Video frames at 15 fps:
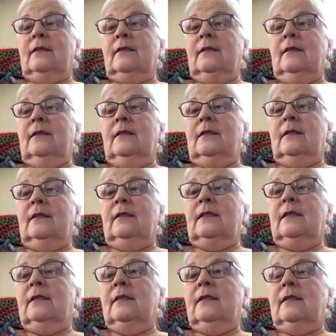
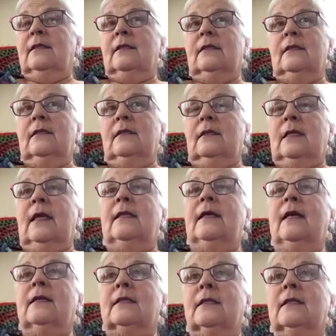it's an
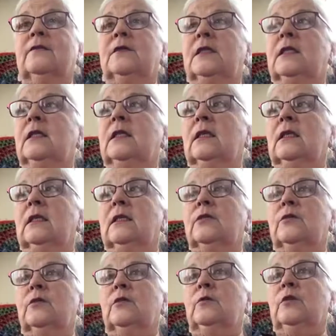activity in the
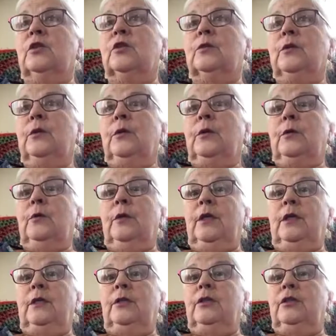classroom which we
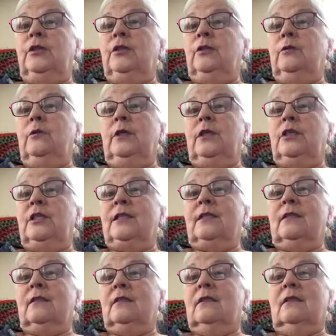can do, which is
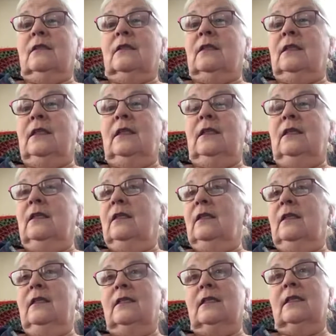clean and
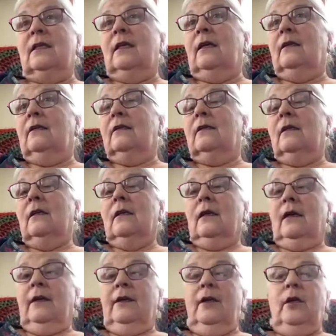easy. And
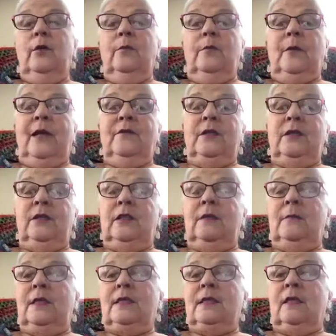I know, having done it
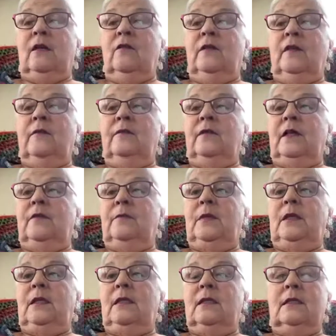myself, I've
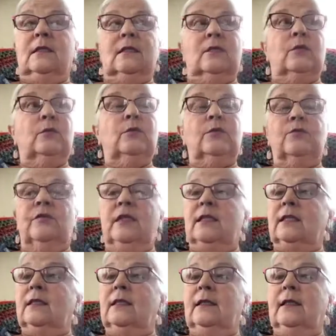been into schools
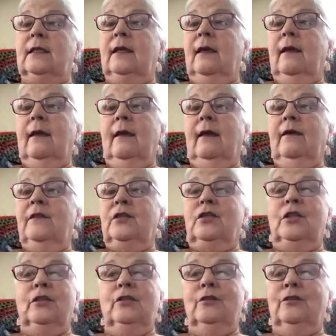recently, and the
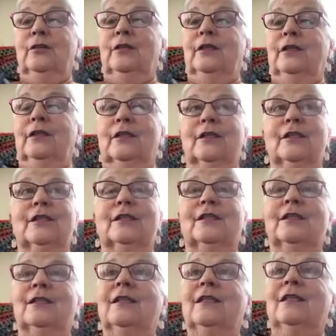children just
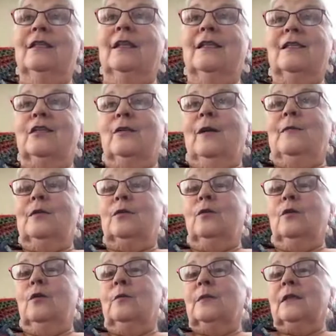get so
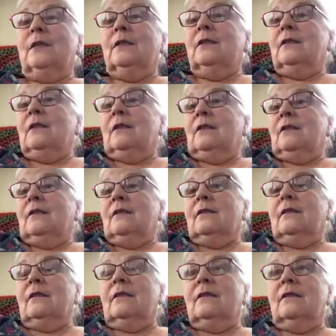absorbed,
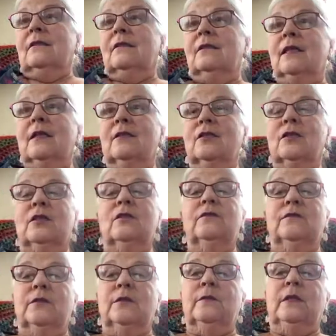and they just
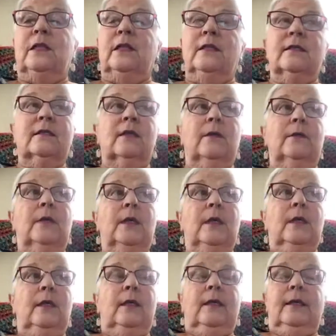love doing it. So
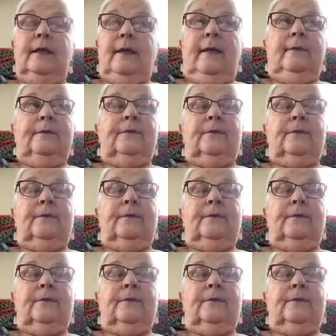yeah.